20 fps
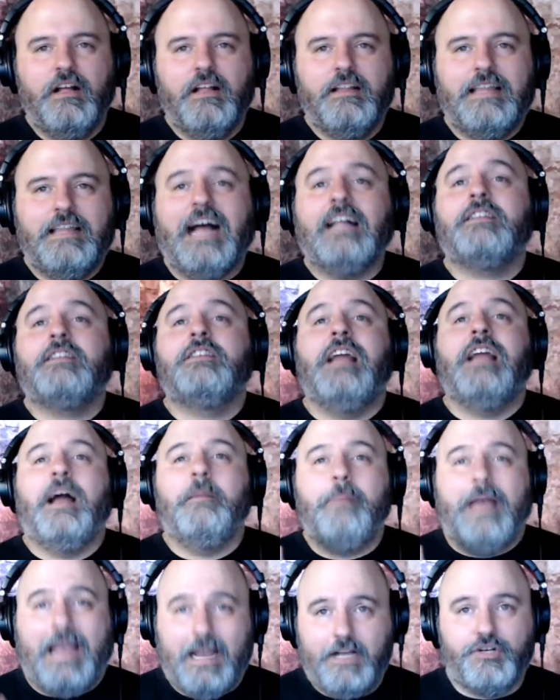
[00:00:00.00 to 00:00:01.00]
that's
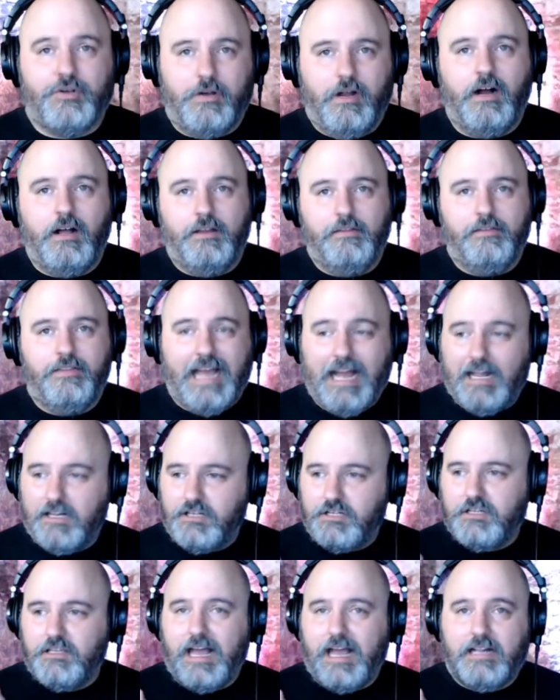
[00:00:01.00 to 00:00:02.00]
not Patreon.
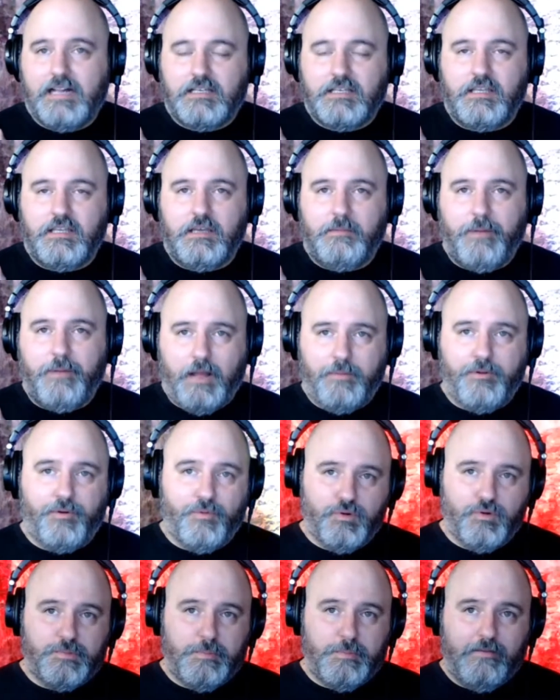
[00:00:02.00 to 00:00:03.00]
That's the Bobby
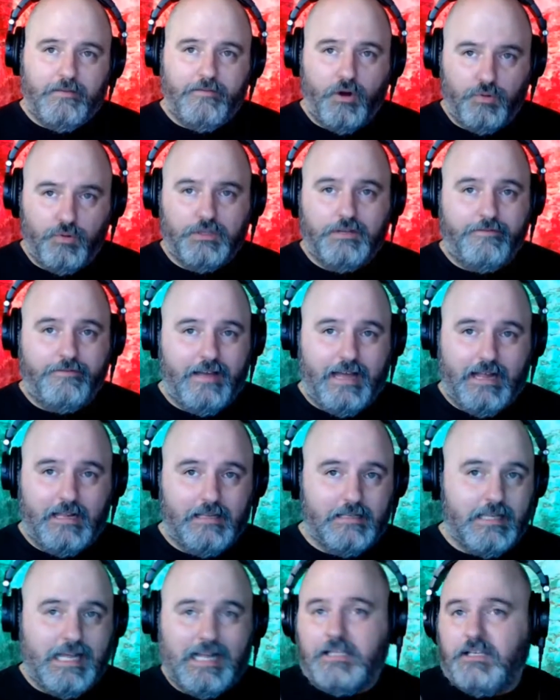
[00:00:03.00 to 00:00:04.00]
Roast Beef
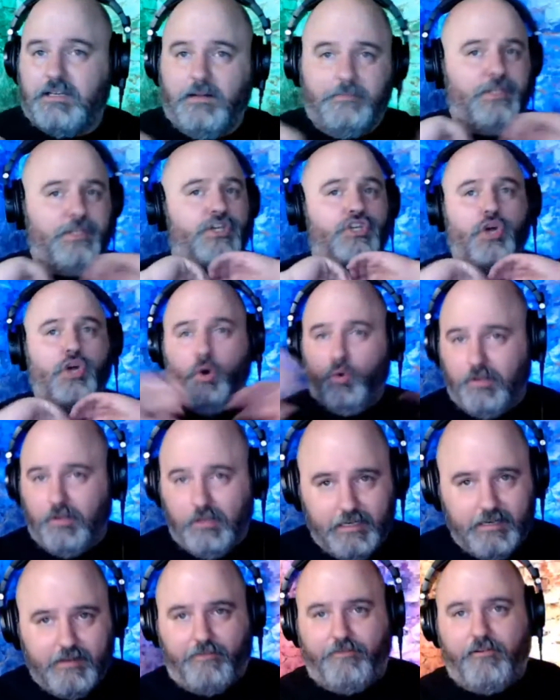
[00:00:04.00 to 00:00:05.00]
OnlyFans. That's something
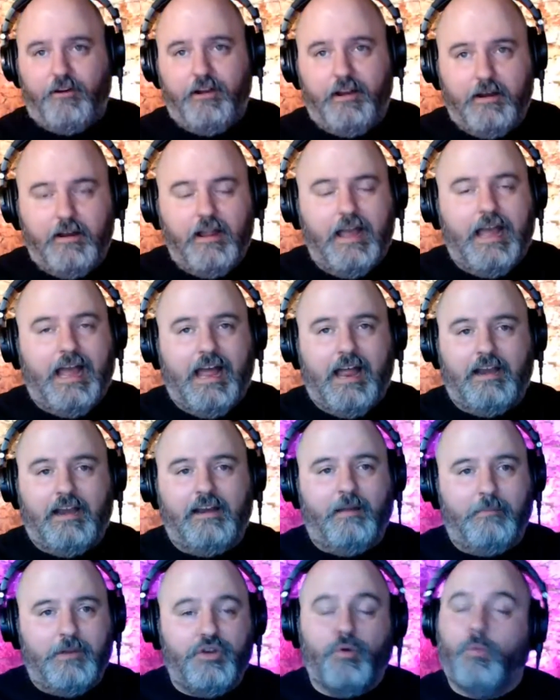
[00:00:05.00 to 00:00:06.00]
totally different.
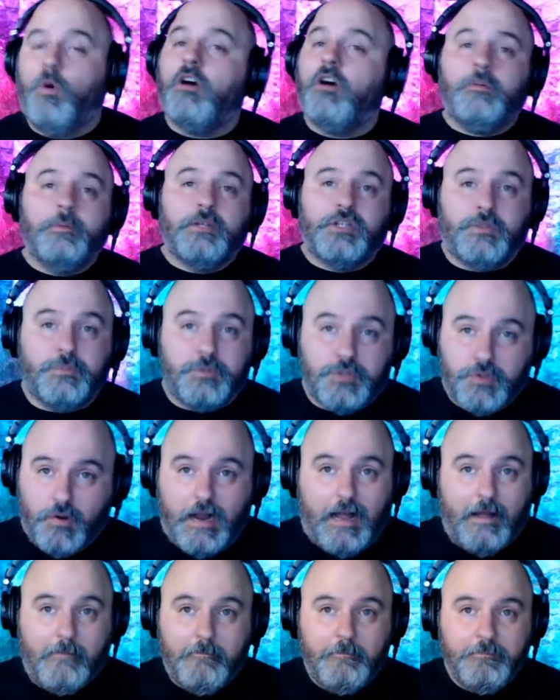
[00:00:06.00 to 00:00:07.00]
And I mean, you're welcome to
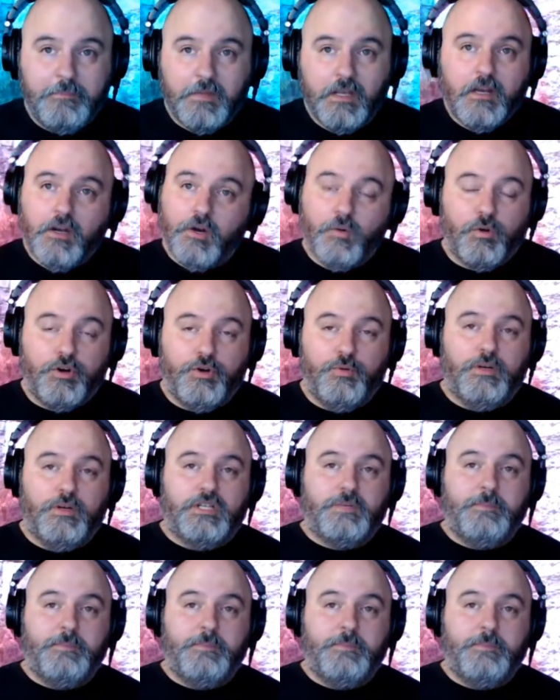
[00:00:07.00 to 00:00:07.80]
subscribe. We're doing a